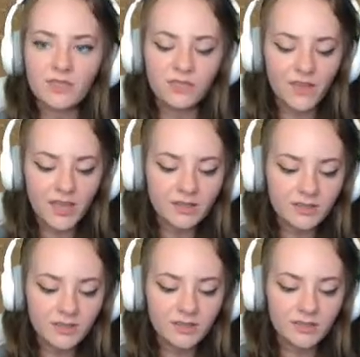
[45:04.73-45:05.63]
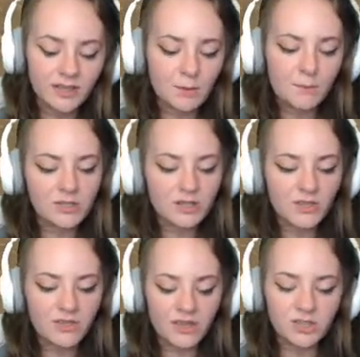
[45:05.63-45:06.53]
thin, like imagine a
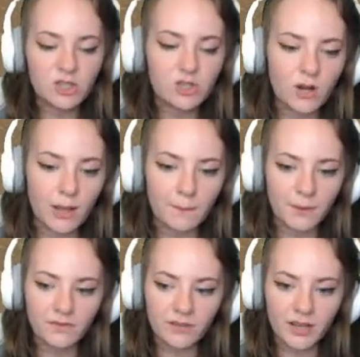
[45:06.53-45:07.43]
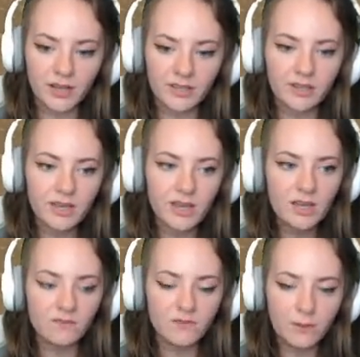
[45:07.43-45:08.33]
thin strip of like
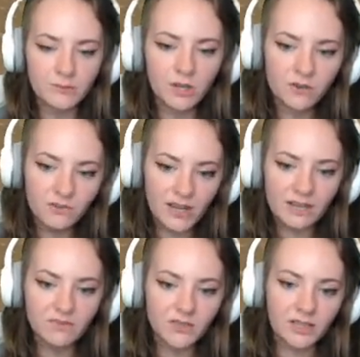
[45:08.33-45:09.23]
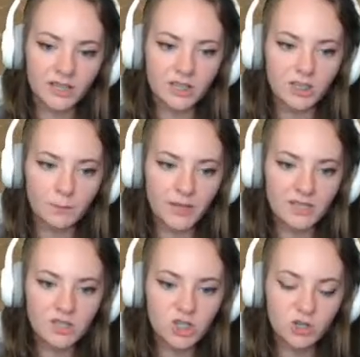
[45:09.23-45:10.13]
Vimto flavored like
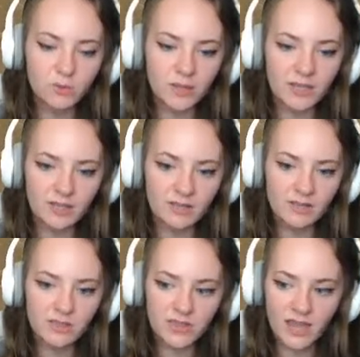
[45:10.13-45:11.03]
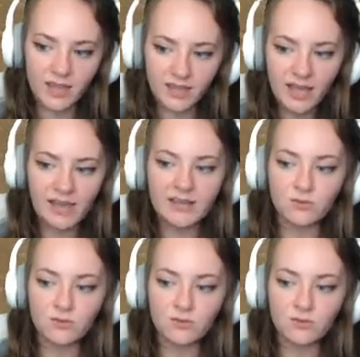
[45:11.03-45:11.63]
gummy chewy thing. And it's